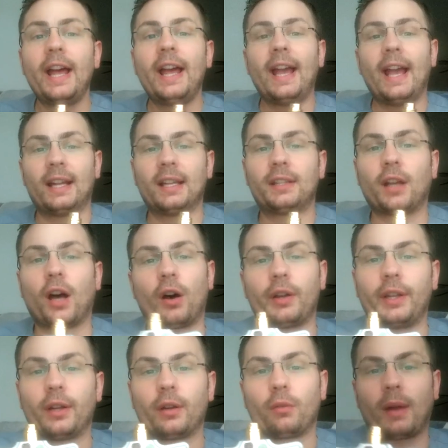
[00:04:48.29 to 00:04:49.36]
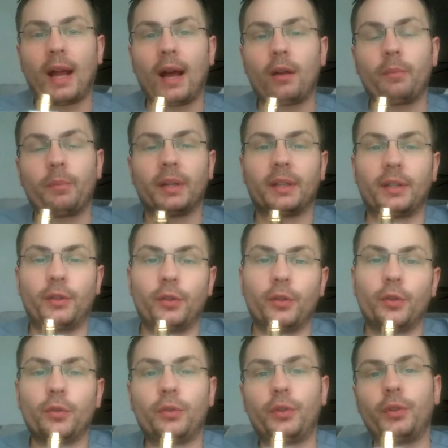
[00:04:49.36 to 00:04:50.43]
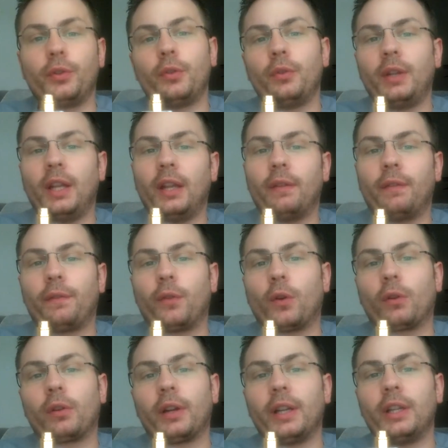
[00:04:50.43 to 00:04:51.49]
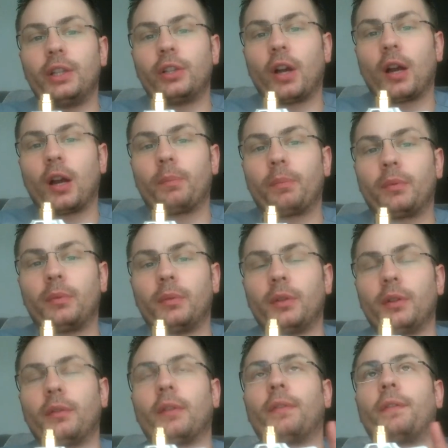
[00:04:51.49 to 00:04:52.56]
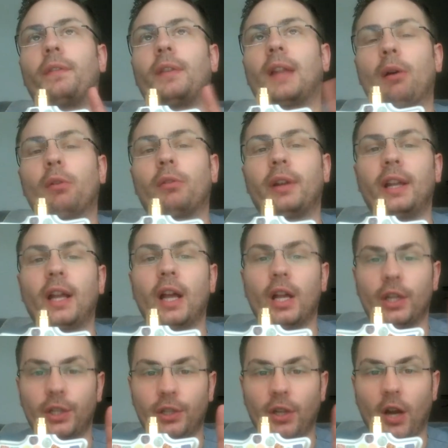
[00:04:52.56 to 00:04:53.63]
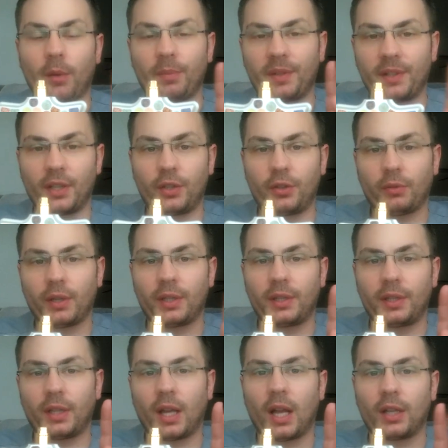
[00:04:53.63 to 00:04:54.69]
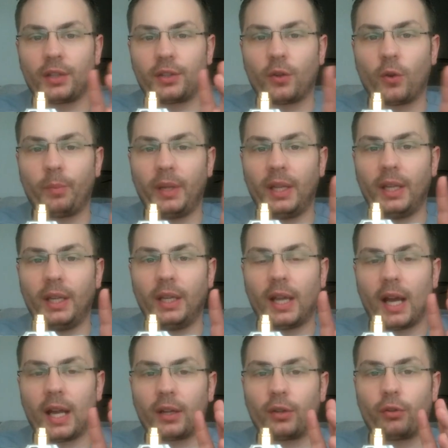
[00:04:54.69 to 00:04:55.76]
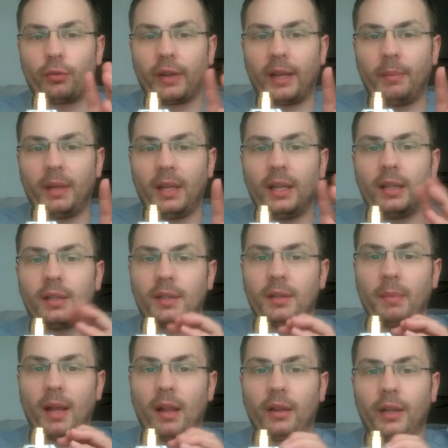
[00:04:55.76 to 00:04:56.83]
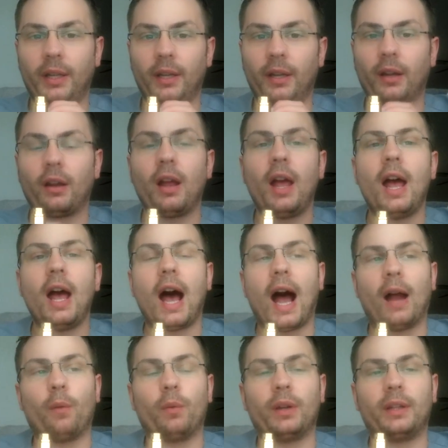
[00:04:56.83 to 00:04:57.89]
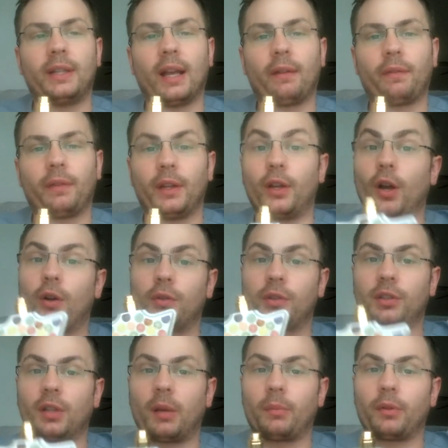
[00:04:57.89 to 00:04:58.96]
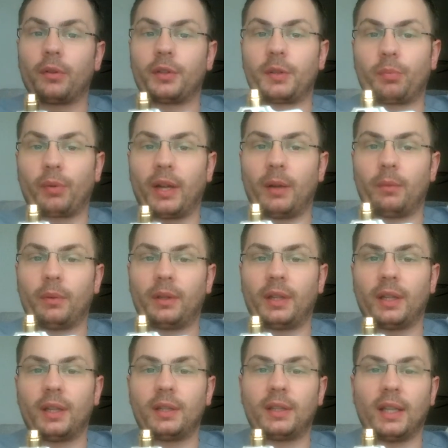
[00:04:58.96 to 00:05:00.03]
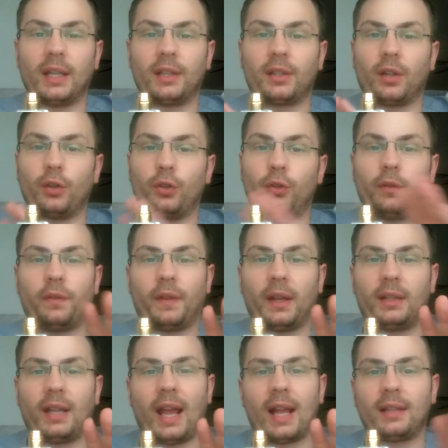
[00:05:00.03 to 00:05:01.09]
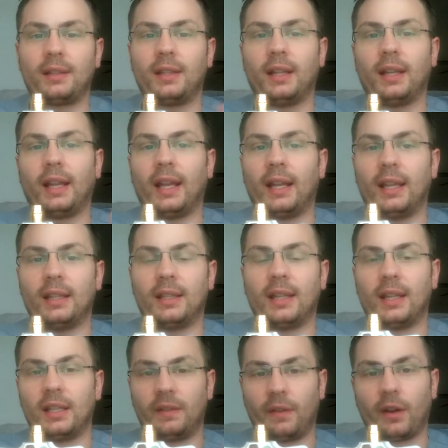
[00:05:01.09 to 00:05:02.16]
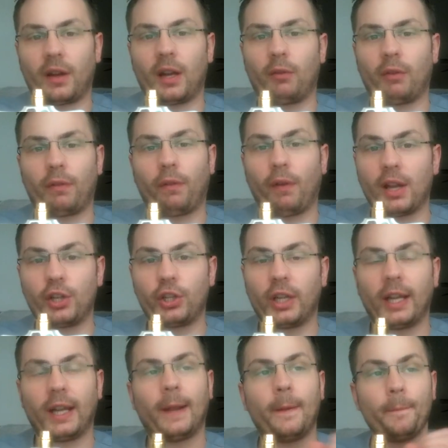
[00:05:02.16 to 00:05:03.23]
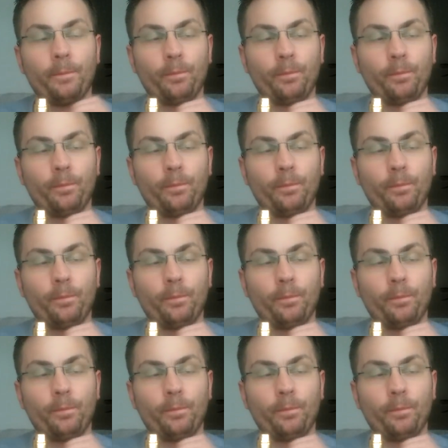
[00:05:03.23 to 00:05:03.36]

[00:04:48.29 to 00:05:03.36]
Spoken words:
It is all year round, but due to the flory, sharp the flowery, sharp citrus, soapy, kind of creamy smell in here. I would definitely go summer, spring with this. It's going to do fantastic. It is very refreshing.